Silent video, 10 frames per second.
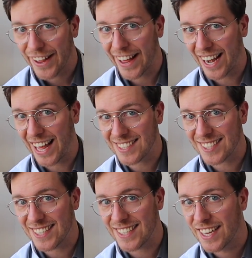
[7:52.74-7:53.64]
And
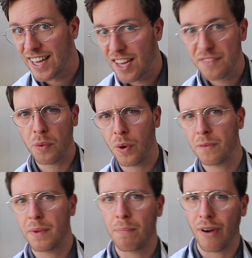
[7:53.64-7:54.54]
lastly, if you want
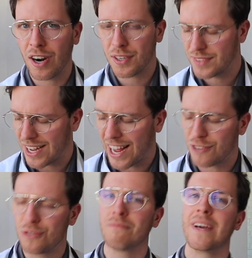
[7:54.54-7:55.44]
to be part of the
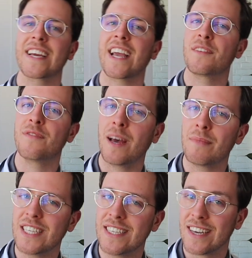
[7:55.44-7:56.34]
How to Medicate
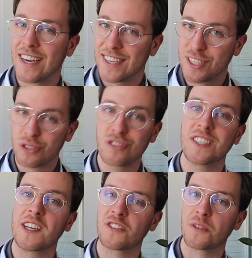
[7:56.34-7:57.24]
family, then consider